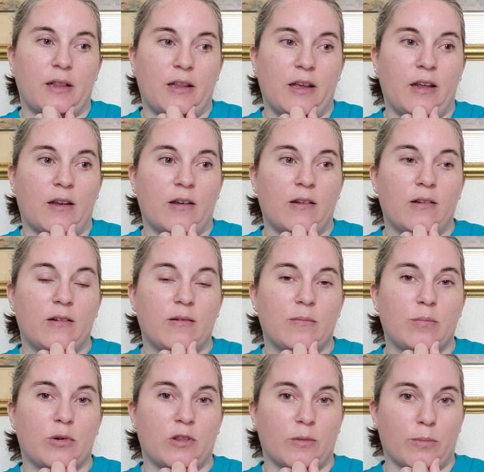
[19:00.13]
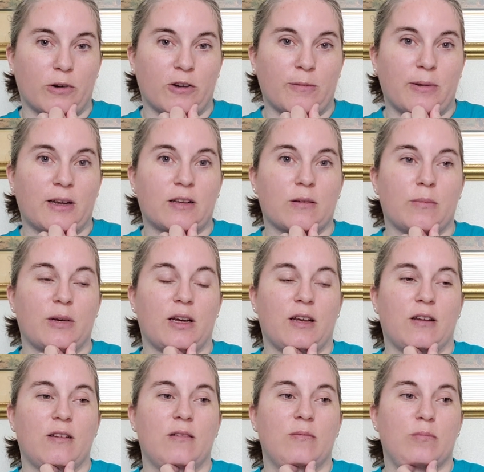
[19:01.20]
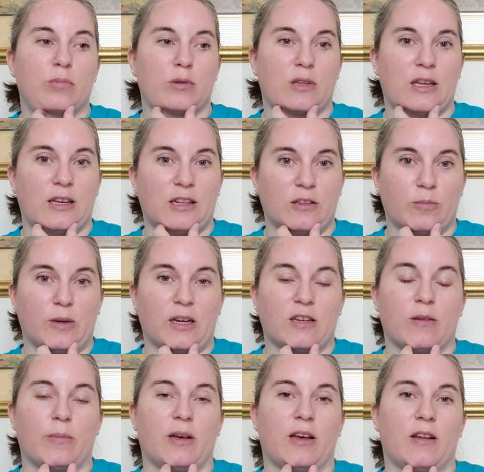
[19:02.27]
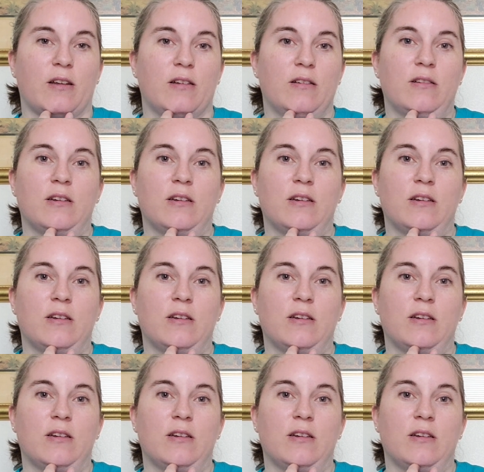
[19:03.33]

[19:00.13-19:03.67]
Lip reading: then put the bird back to bed, put the kids back to bed.